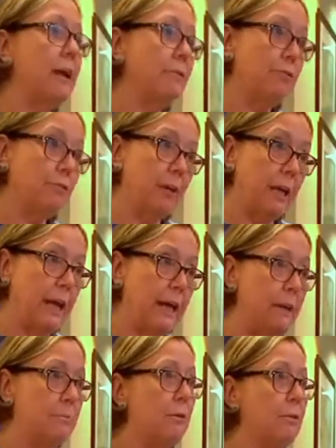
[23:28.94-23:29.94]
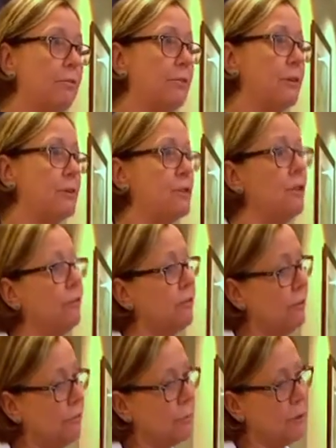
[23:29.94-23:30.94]
have sick animals and she
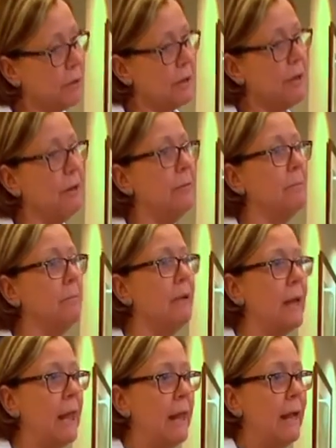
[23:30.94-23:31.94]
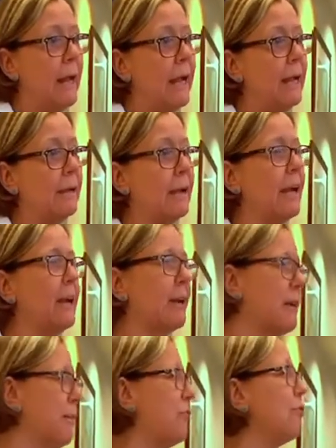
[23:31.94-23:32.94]
sits with them and kind
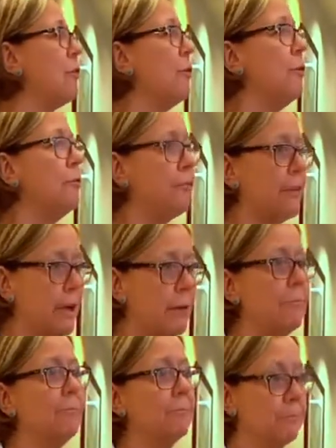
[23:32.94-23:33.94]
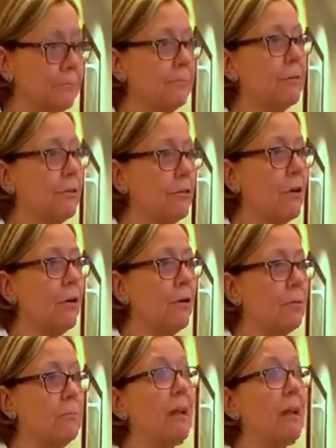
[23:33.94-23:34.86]
of consoles them. So it